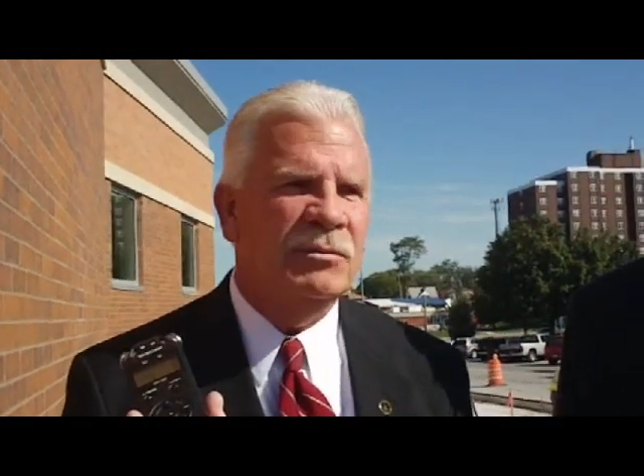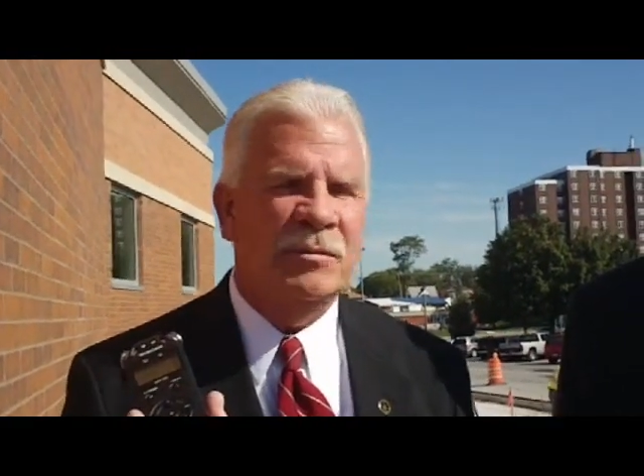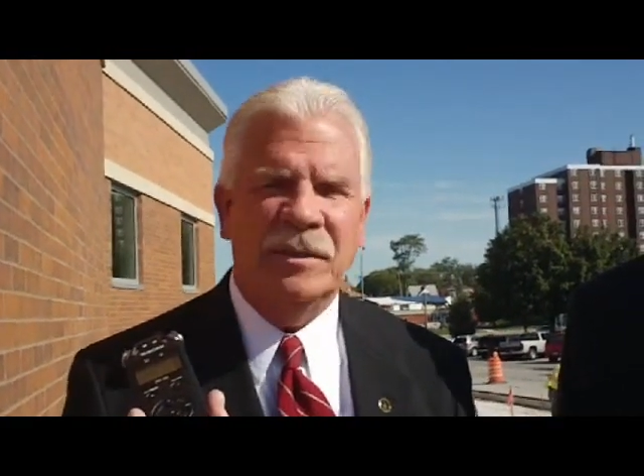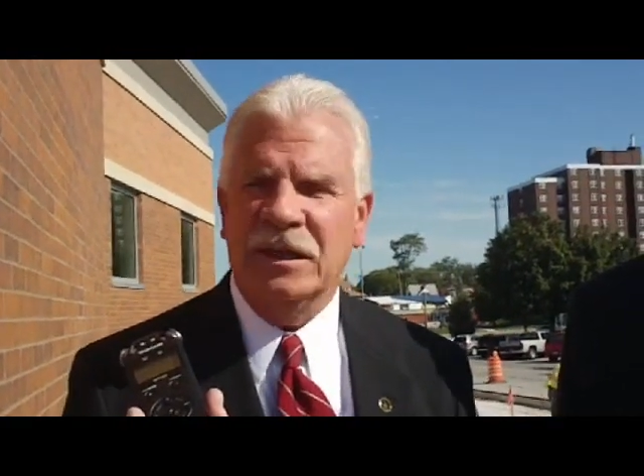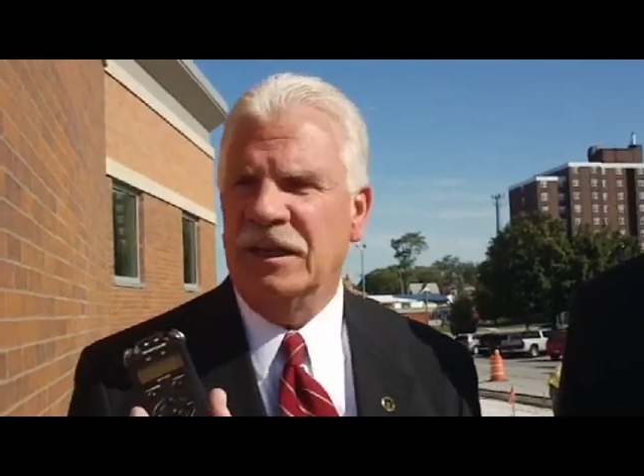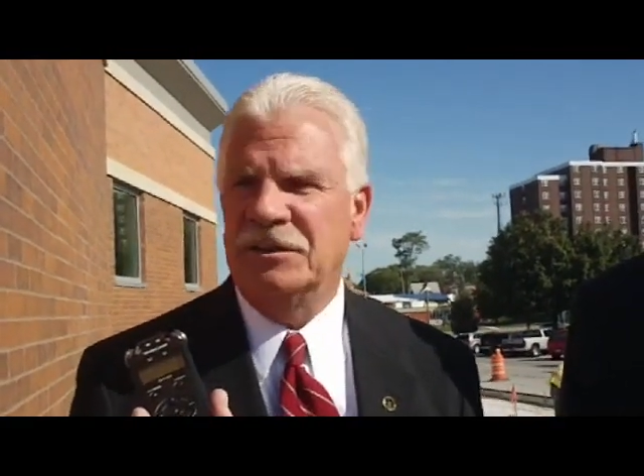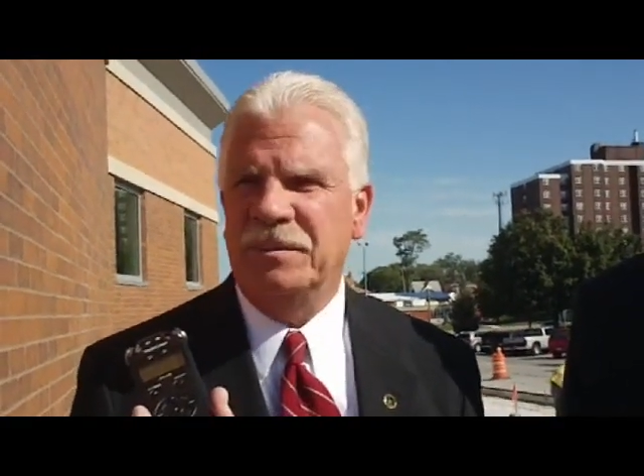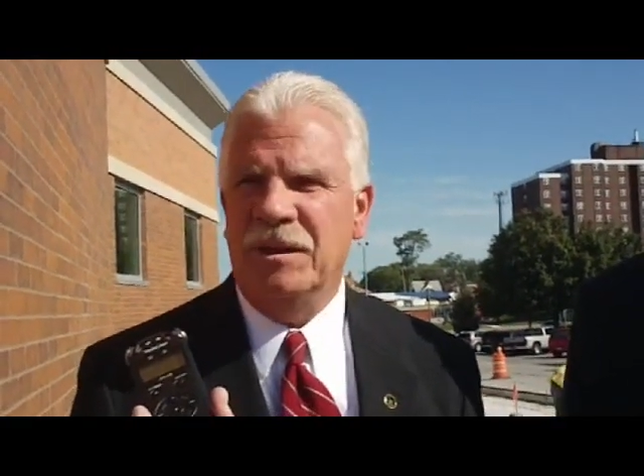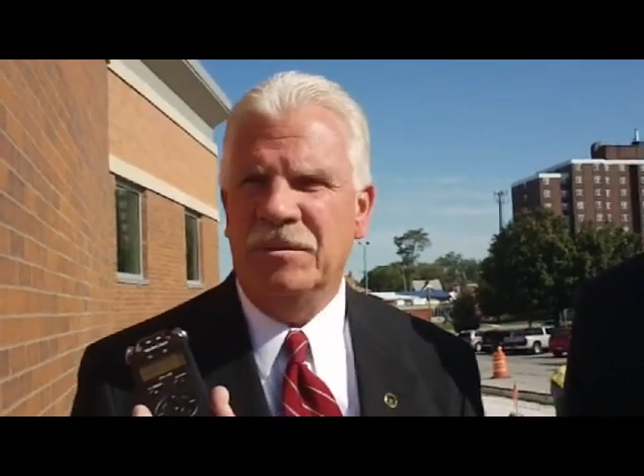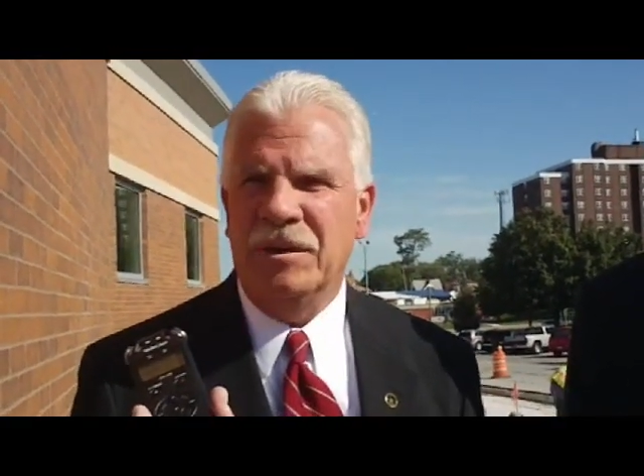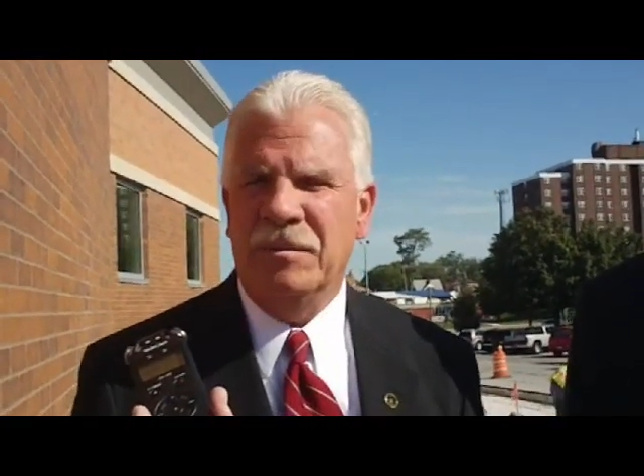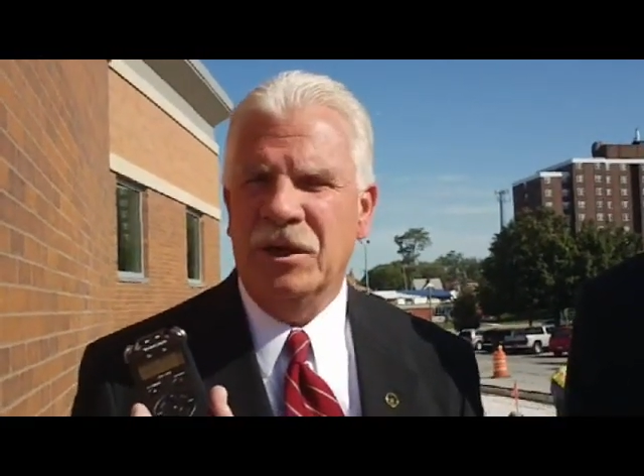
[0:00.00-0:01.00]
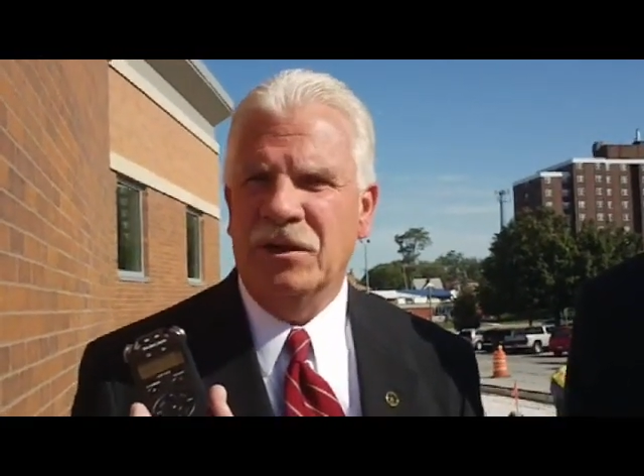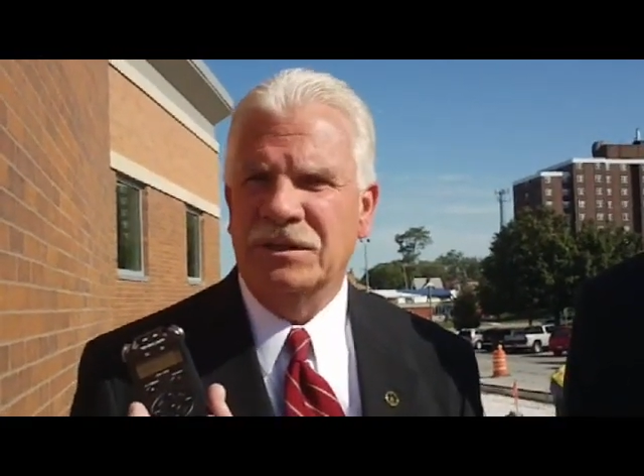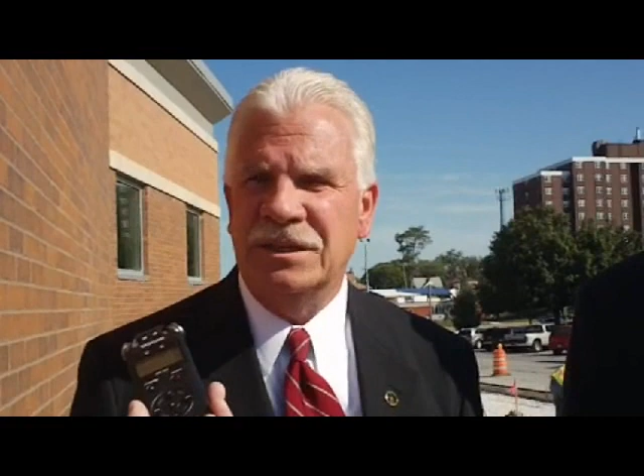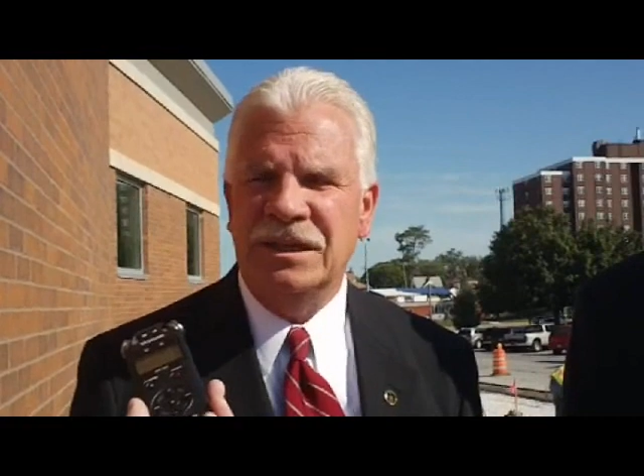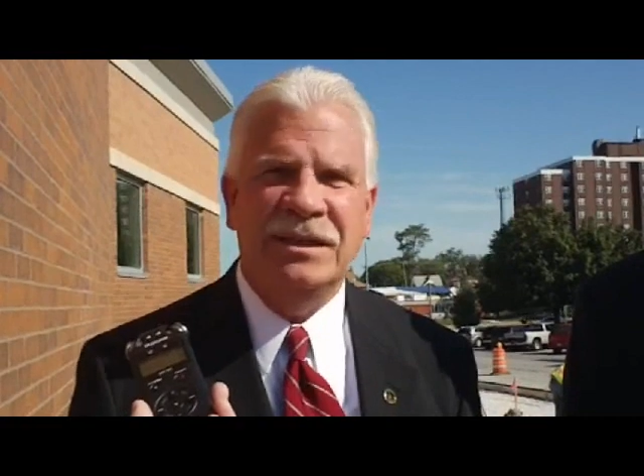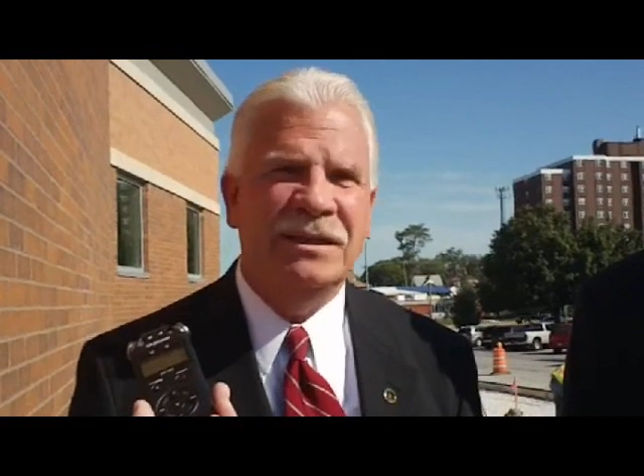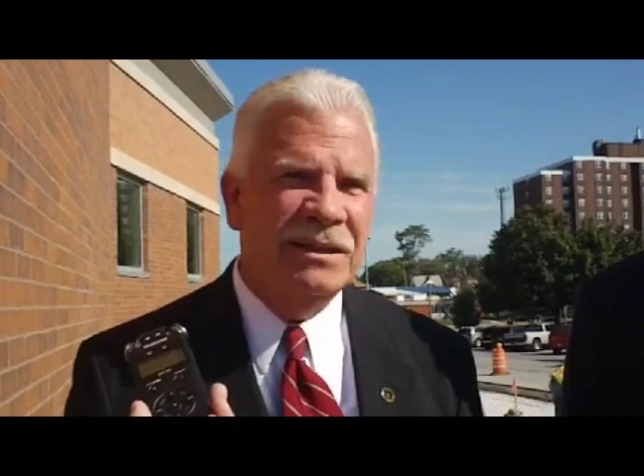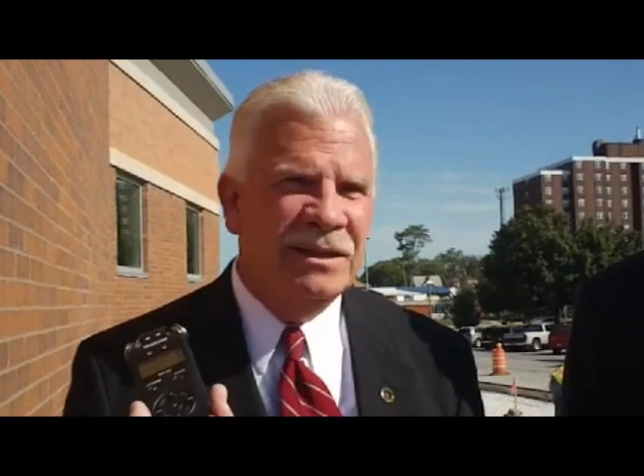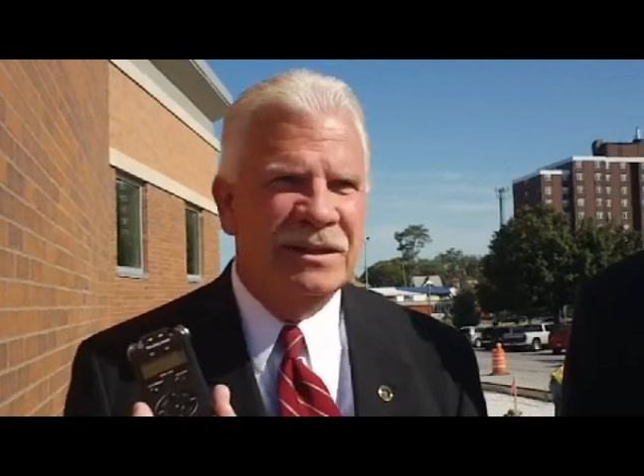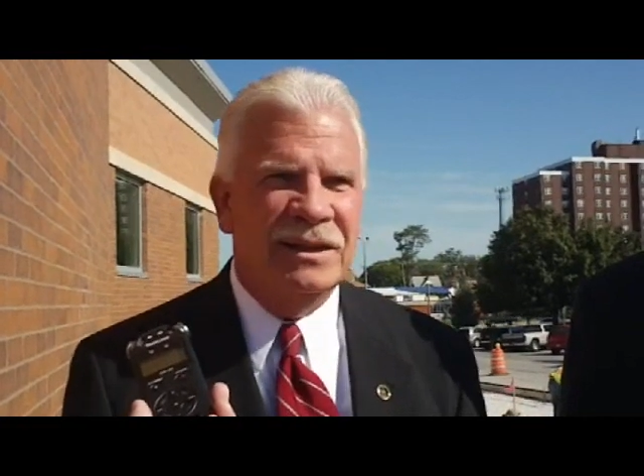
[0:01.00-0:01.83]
would be less PPRT